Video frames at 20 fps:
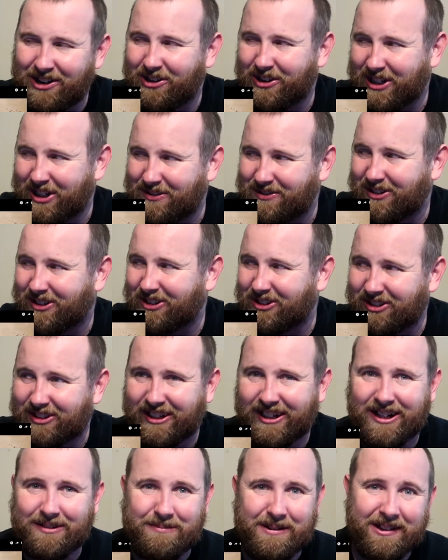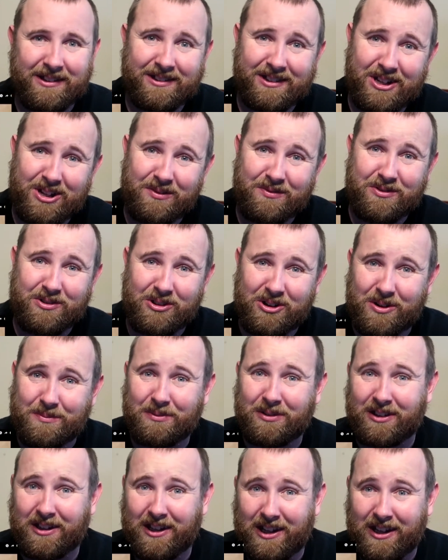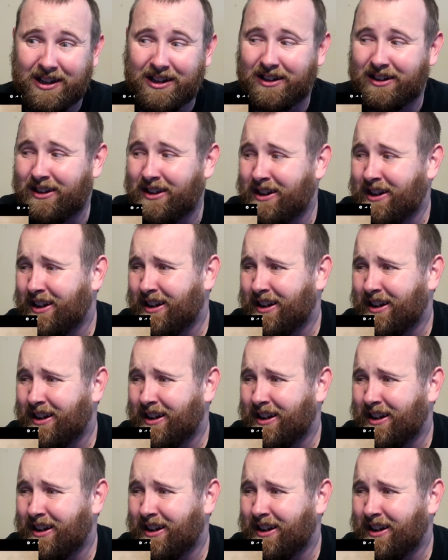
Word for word: don't even want to look at it myself, you know what I'm saying?